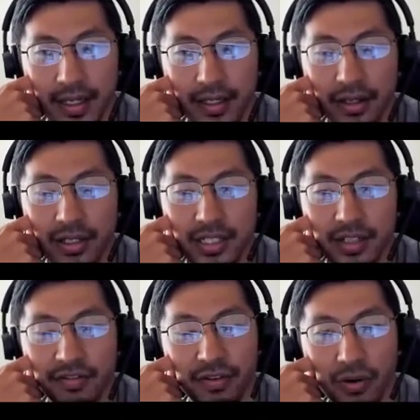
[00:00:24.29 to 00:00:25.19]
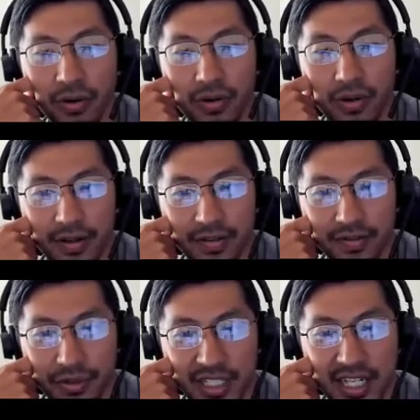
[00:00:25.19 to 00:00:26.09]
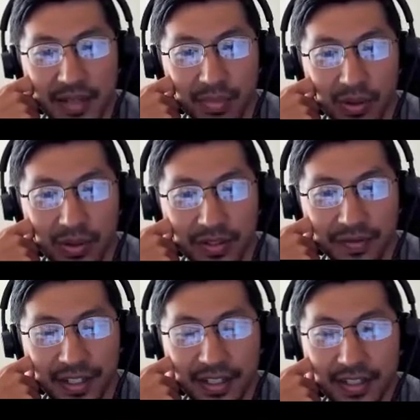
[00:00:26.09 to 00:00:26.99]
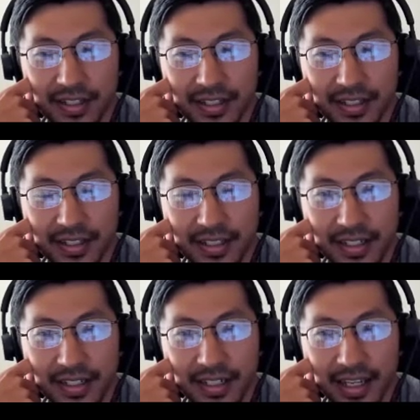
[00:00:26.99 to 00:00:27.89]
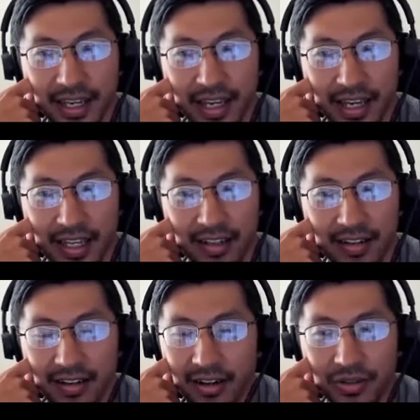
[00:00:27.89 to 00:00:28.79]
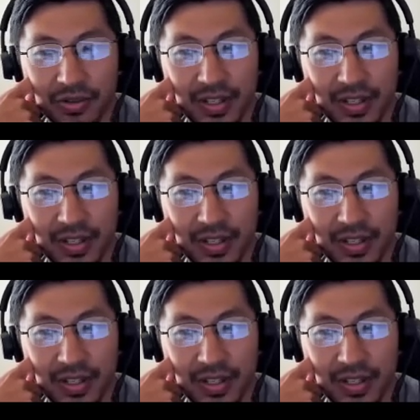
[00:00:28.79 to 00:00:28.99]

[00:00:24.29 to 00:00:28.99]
There is a photo of Usain Bolt's feet, and all you